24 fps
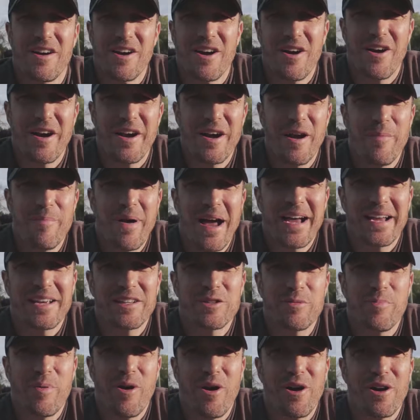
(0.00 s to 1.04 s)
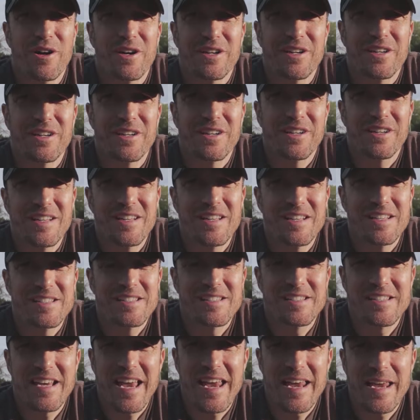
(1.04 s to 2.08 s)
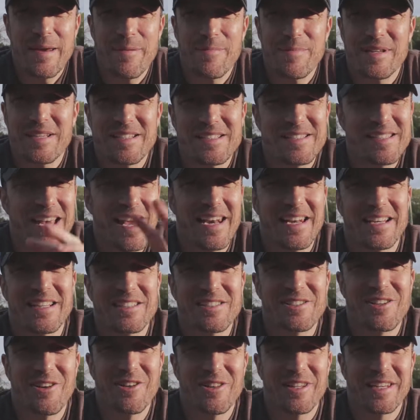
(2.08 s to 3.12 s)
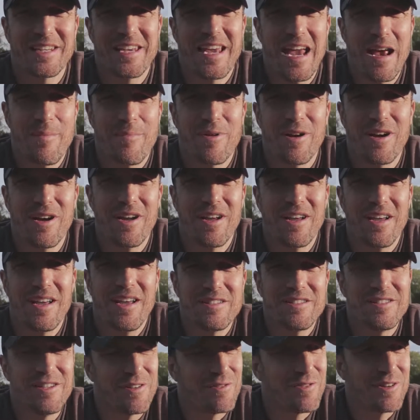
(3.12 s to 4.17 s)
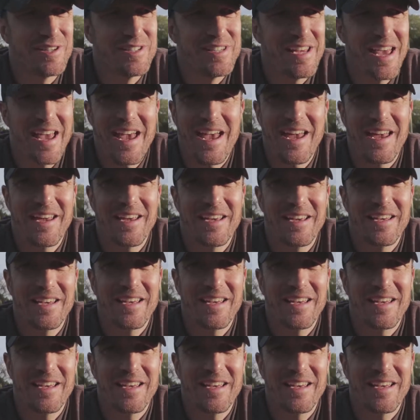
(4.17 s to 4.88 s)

All right, I'm back at the park. Same settings on the camera, different day.